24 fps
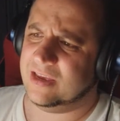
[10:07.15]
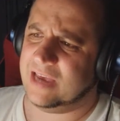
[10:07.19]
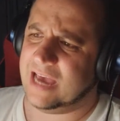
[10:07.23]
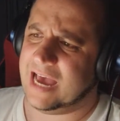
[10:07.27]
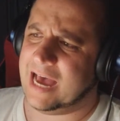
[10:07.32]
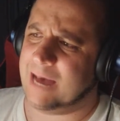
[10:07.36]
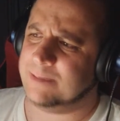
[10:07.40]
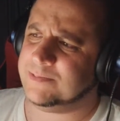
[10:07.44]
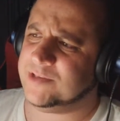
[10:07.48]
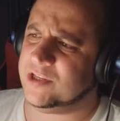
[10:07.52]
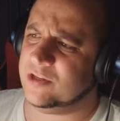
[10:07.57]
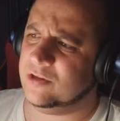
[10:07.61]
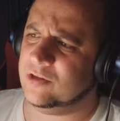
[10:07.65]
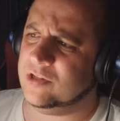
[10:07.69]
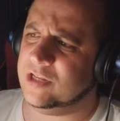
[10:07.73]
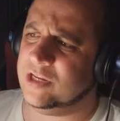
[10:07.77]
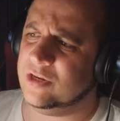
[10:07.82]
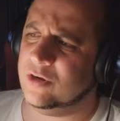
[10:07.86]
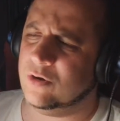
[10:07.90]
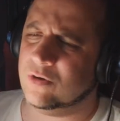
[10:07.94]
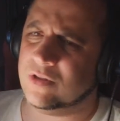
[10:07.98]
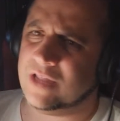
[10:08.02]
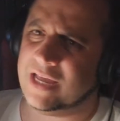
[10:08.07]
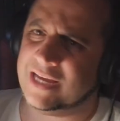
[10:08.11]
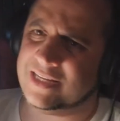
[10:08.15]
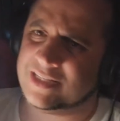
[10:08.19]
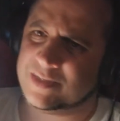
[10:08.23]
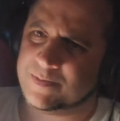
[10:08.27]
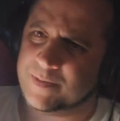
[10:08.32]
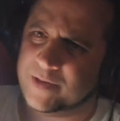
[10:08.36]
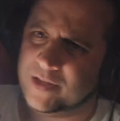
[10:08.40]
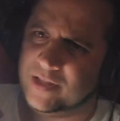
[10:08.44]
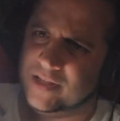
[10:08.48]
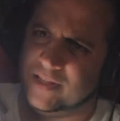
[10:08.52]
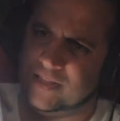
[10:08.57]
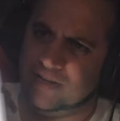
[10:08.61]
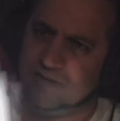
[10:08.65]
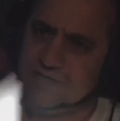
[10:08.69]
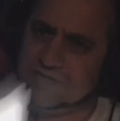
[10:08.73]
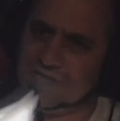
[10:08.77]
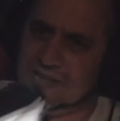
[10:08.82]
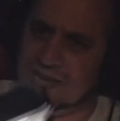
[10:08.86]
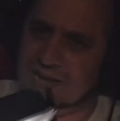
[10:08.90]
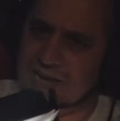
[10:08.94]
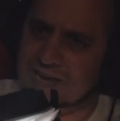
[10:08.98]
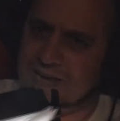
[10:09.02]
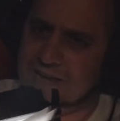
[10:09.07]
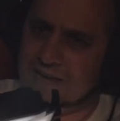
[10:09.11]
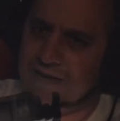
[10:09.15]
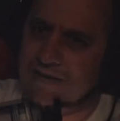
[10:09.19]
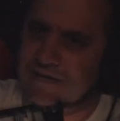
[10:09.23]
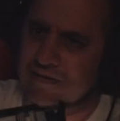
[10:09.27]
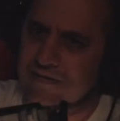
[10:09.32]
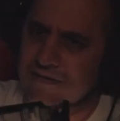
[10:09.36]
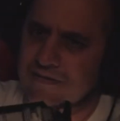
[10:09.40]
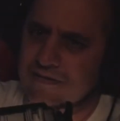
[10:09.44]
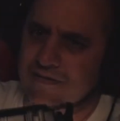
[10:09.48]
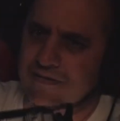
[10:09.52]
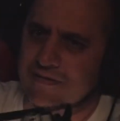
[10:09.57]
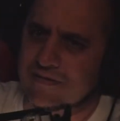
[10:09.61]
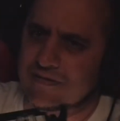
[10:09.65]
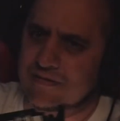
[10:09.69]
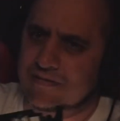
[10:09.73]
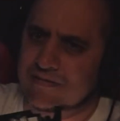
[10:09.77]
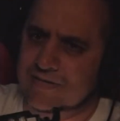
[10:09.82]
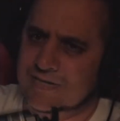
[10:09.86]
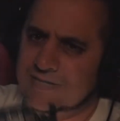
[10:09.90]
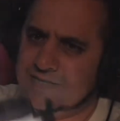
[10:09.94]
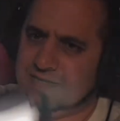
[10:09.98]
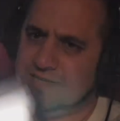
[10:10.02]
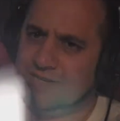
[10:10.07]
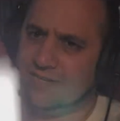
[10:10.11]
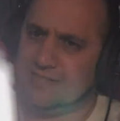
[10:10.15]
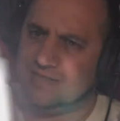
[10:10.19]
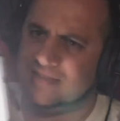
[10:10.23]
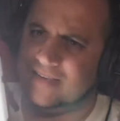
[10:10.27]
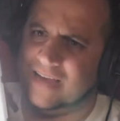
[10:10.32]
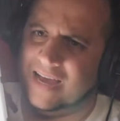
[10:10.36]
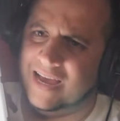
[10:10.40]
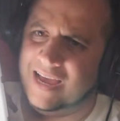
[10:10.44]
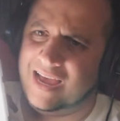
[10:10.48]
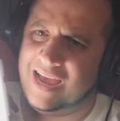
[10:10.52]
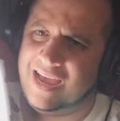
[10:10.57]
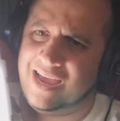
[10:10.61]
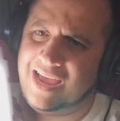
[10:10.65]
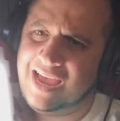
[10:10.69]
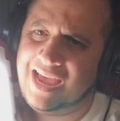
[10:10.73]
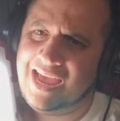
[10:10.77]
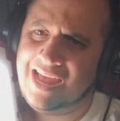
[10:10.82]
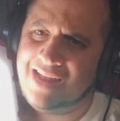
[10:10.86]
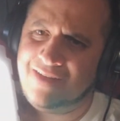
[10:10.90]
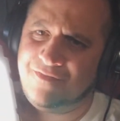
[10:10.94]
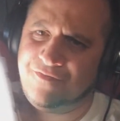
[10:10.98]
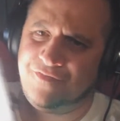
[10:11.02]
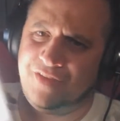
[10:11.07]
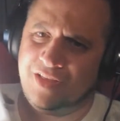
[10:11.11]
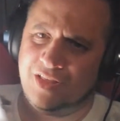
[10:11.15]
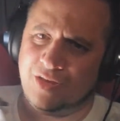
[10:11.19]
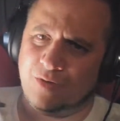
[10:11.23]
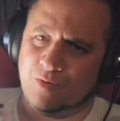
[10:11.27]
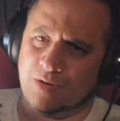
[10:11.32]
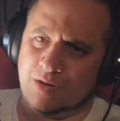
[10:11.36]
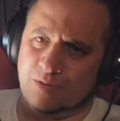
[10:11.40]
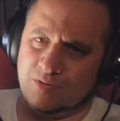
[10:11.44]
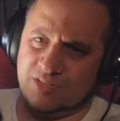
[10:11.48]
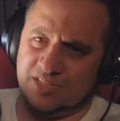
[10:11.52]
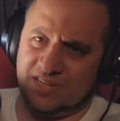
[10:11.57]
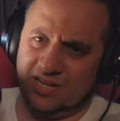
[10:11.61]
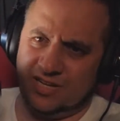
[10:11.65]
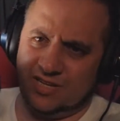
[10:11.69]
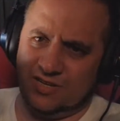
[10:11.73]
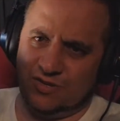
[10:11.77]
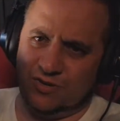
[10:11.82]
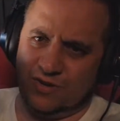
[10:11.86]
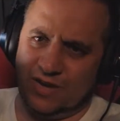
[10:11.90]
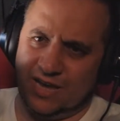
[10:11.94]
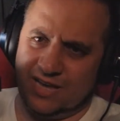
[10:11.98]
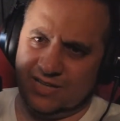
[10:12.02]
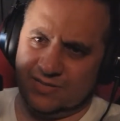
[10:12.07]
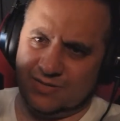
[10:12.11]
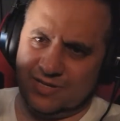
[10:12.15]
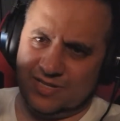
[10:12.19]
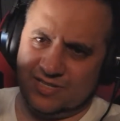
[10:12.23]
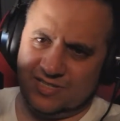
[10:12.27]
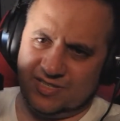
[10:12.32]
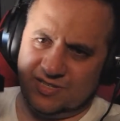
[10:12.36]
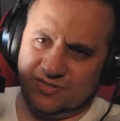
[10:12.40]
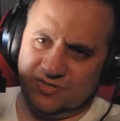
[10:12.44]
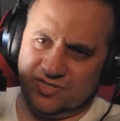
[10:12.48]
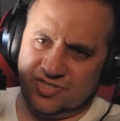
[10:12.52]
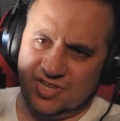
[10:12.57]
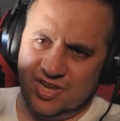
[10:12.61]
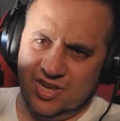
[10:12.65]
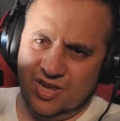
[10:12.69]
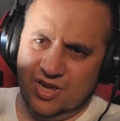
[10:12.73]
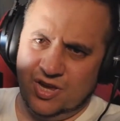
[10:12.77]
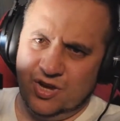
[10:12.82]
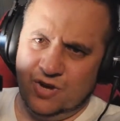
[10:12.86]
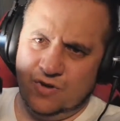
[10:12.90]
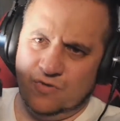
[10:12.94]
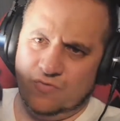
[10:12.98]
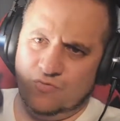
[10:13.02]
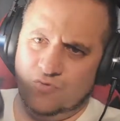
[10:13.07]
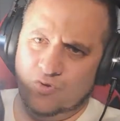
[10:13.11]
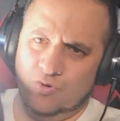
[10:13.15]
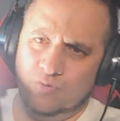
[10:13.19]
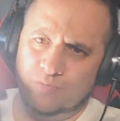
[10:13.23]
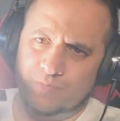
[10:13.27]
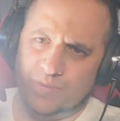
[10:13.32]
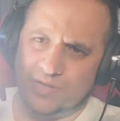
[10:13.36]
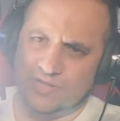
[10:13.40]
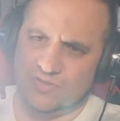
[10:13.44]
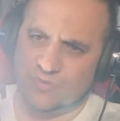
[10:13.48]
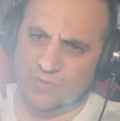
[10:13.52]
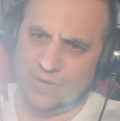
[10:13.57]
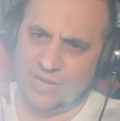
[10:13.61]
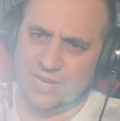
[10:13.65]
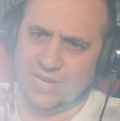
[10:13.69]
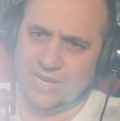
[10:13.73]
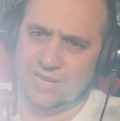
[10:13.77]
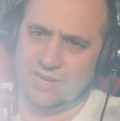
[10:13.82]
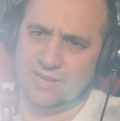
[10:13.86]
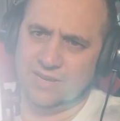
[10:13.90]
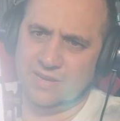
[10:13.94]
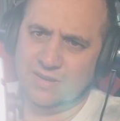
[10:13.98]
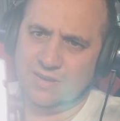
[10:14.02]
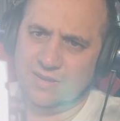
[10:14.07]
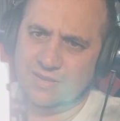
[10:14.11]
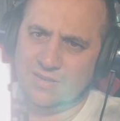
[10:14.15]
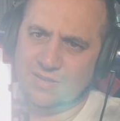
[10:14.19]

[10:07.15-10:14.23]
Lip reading: Absolutely no light spill. And there's like distance. I had a feeling when I was telling you guys because there's room between it.